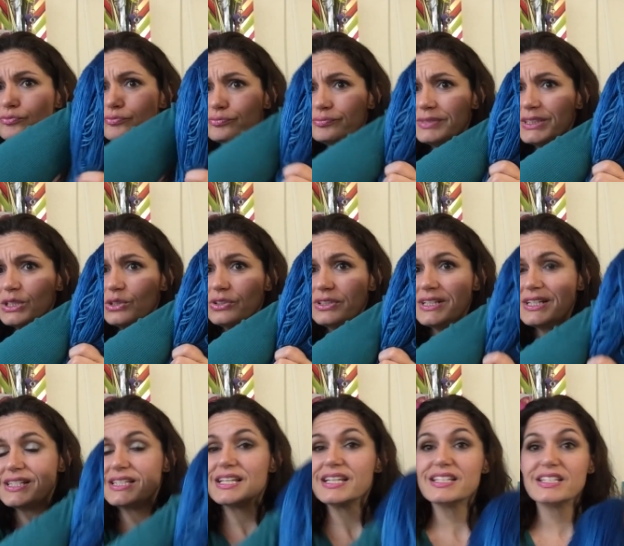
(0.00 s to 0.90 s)
Oh my
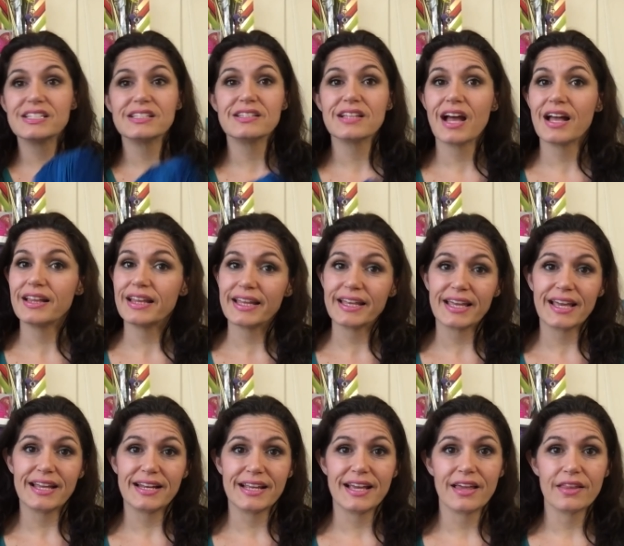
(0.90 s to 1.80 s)
goodness, it's not
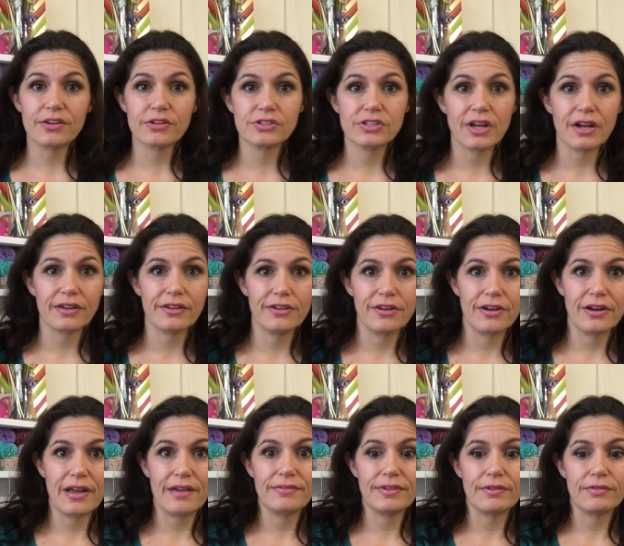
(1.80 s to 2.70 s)
like any other sock
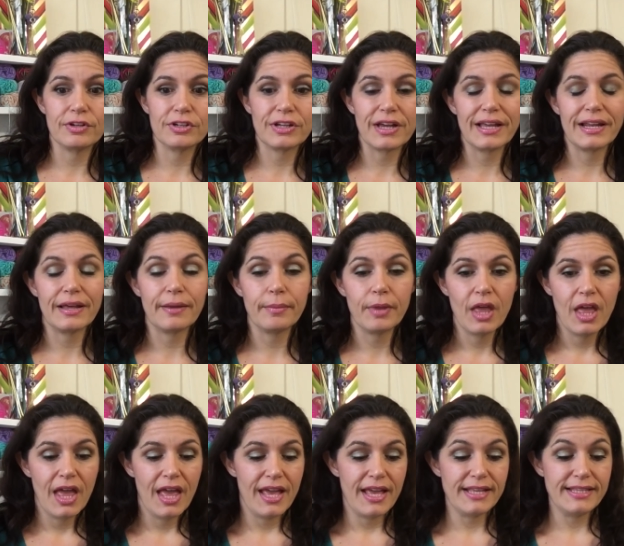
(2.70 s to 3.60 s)
yarn I've ever dyed up.
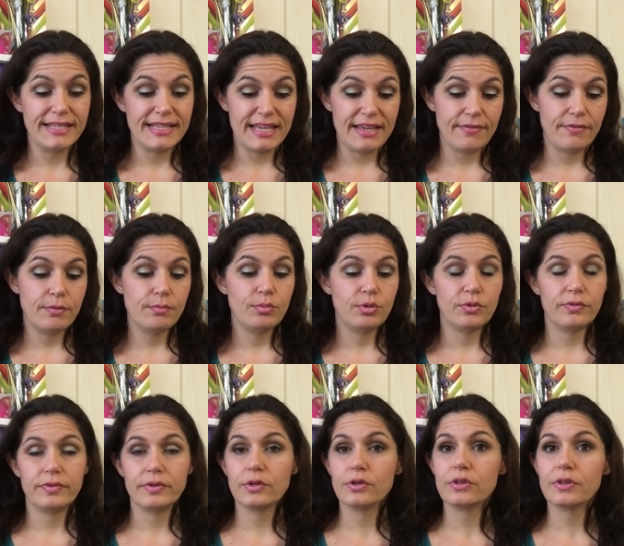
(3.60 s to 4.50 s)
It's even
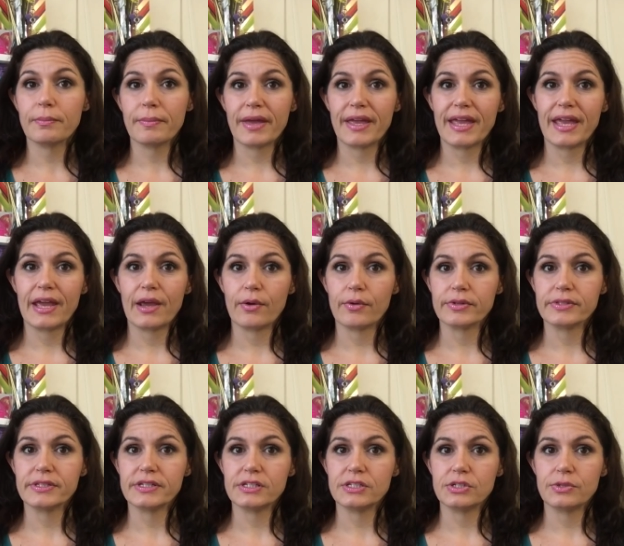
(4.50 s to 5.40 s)
poofier than my
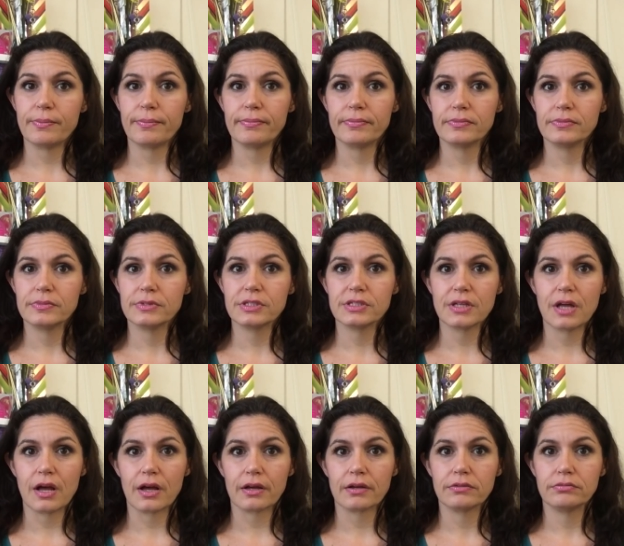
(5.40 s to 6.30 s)
Heritage
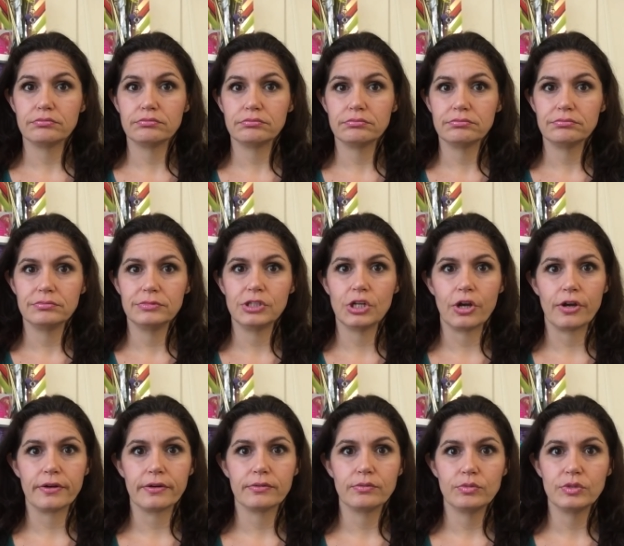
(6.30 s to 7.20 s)
sock
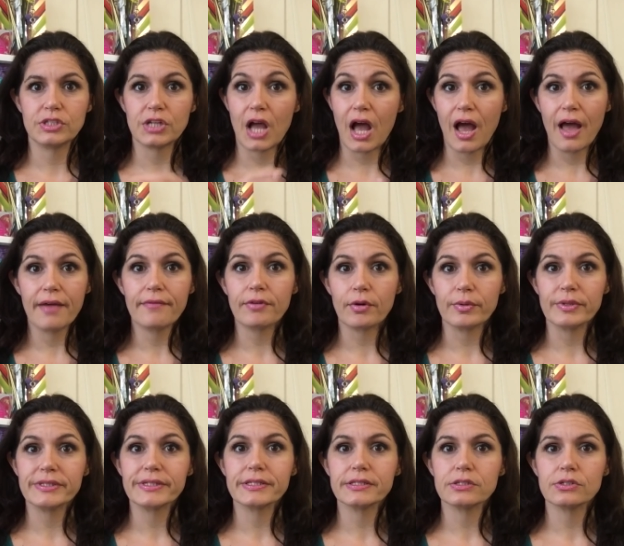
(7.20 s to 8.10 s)
yarn, which I've
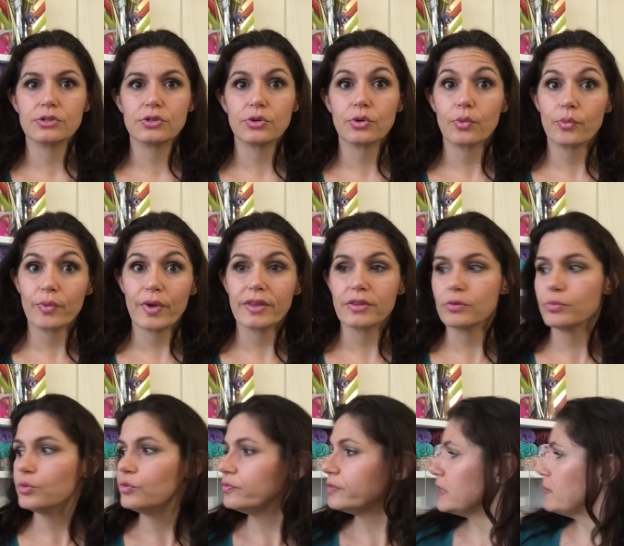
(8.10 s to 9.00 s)
always considered rather
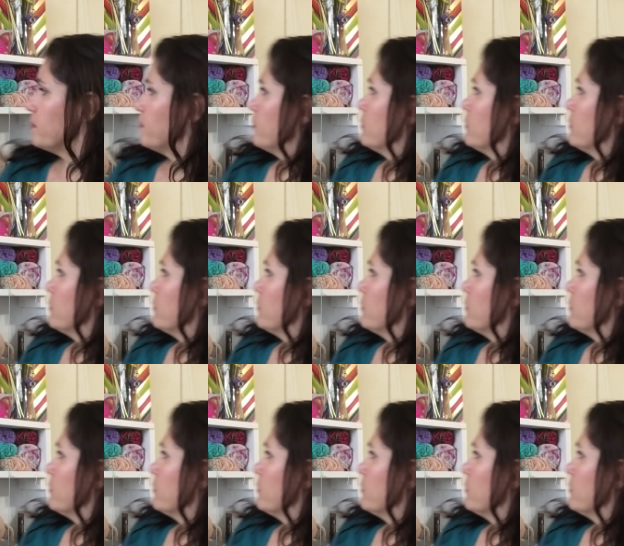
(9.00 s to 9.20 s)
poofy.